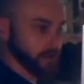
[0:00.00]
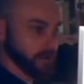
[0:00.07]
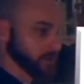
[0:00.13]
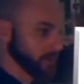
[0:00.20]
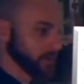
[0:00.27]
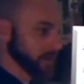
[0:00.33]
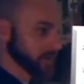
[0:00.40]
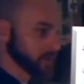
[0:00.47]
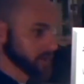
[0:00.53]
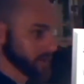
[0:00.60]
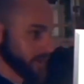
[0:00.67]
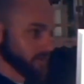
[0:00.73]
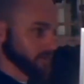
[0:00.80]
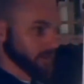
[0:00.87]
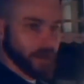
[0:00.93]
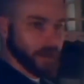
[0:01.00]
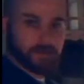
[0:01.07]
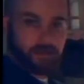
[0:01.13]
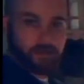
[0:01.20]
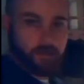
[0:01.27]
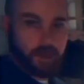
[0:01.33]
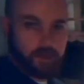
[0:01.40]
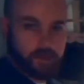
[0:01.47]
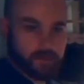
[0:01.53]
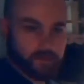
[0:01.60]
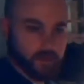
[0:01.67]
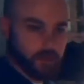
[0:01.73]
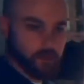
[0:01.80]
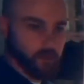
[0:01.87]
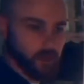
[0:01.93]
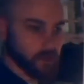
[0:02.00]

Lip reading: Then they can just give it back to the bank and say,